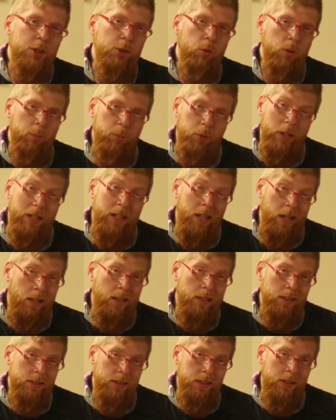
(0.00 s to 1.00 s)
two are pretty
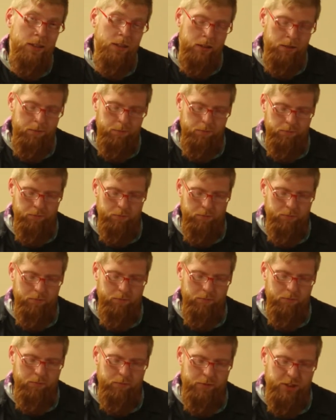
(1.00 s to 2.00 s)
hazy
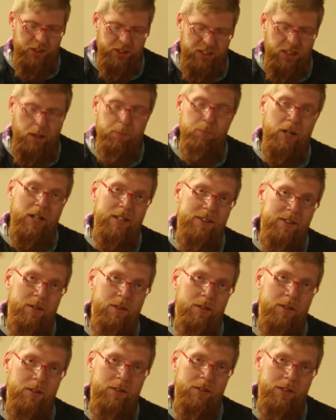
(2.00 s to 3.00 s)
to separate
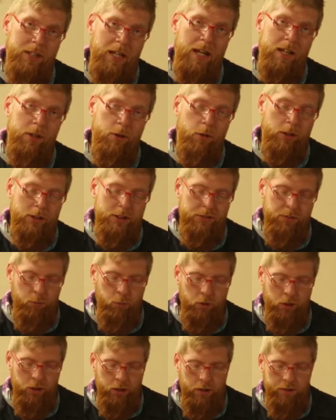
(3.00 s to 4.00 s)
the categories
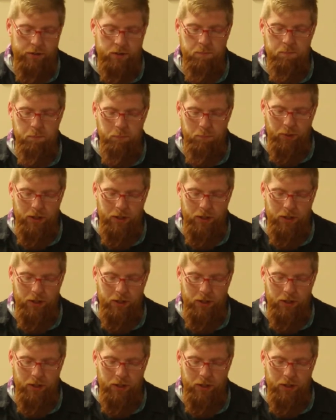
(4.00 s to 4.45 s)
from one another,